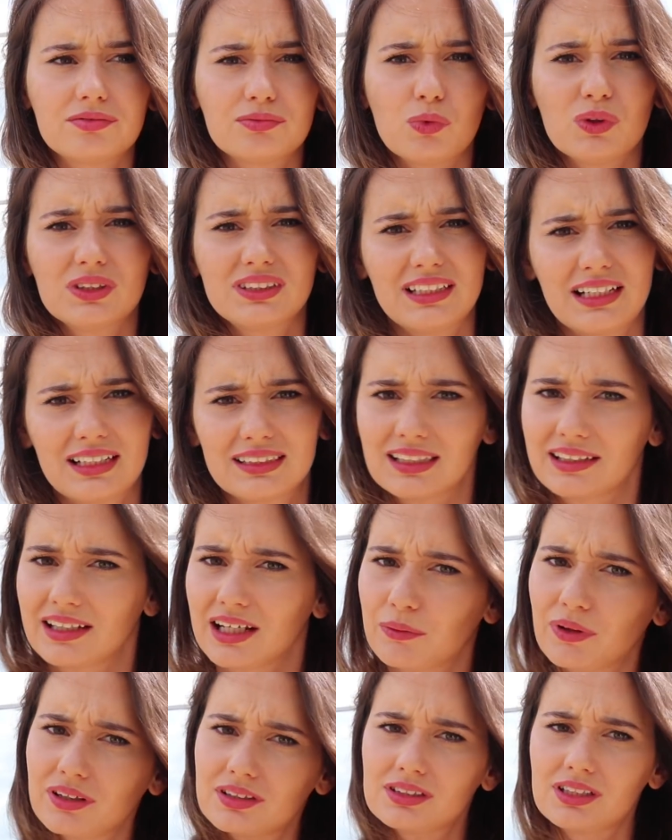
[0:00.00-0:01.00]
one sex and
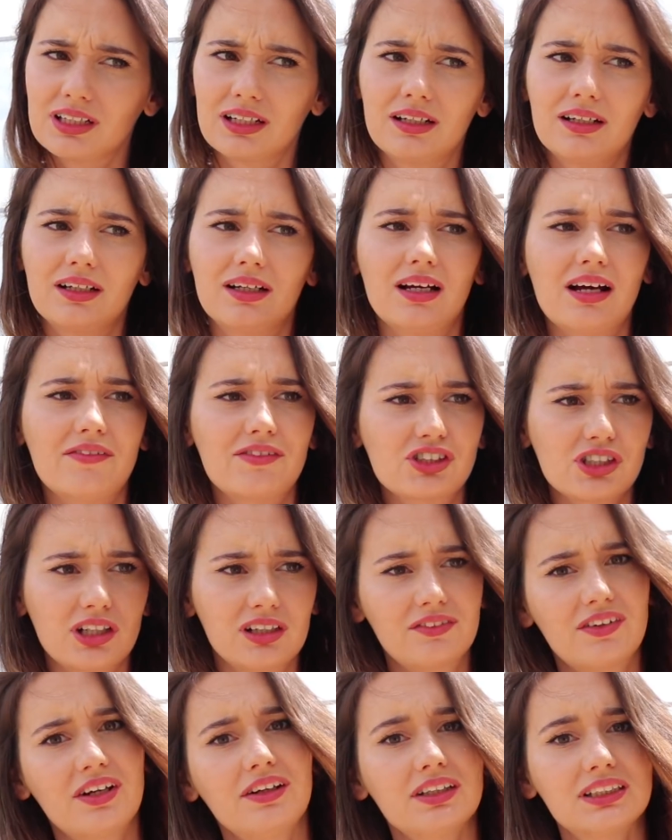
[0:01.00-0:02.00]
they want to have a
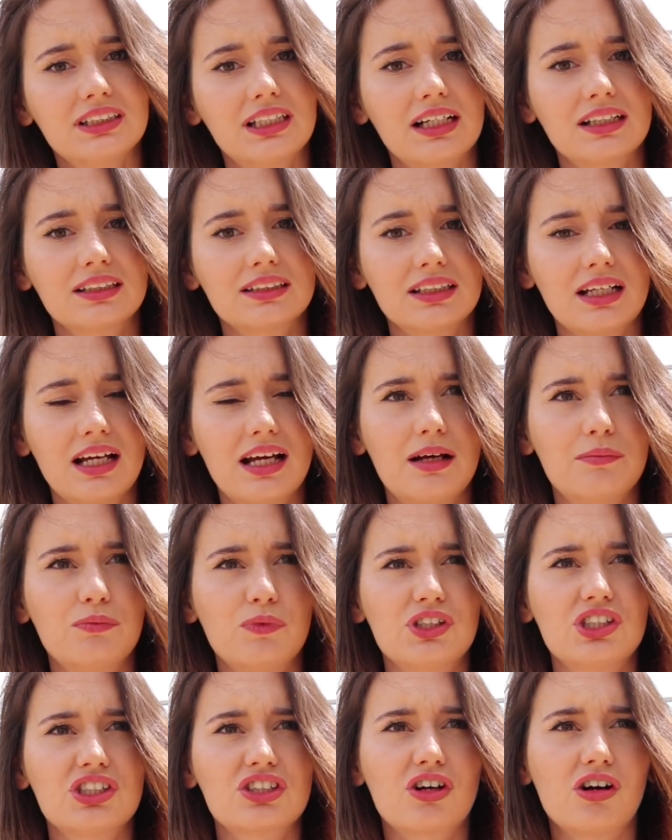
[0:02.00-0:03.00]
child of another sex, um,
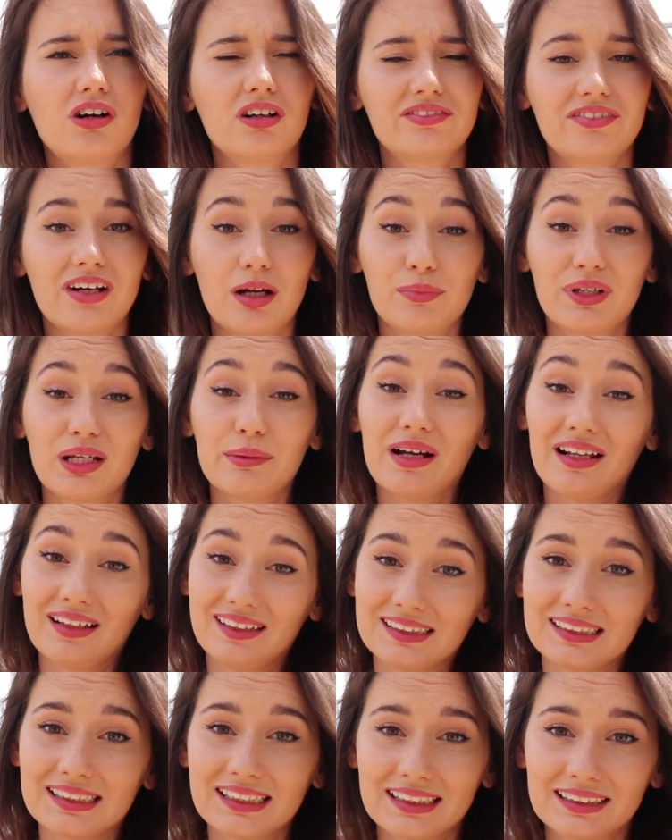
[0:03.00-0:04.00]
which is called family
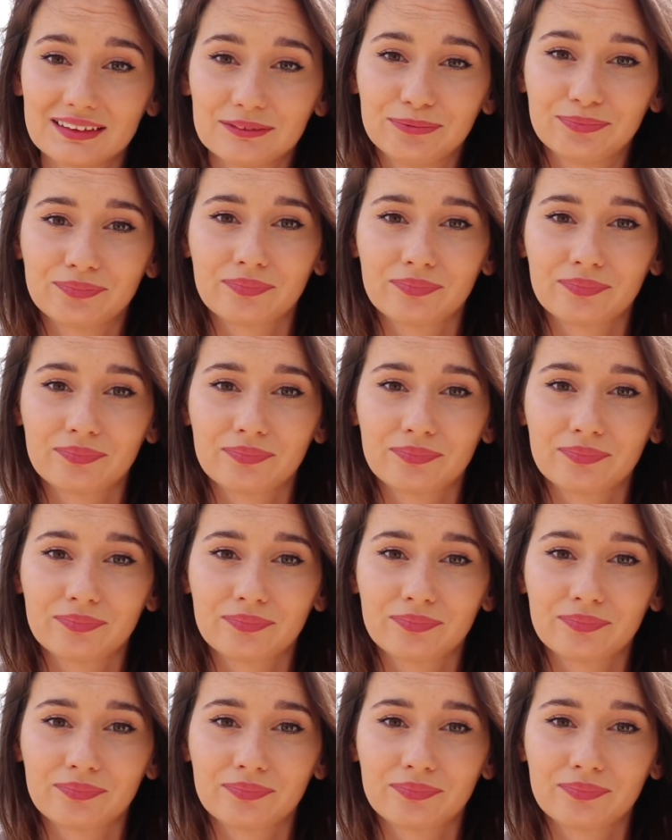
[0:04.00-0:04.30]
balancing.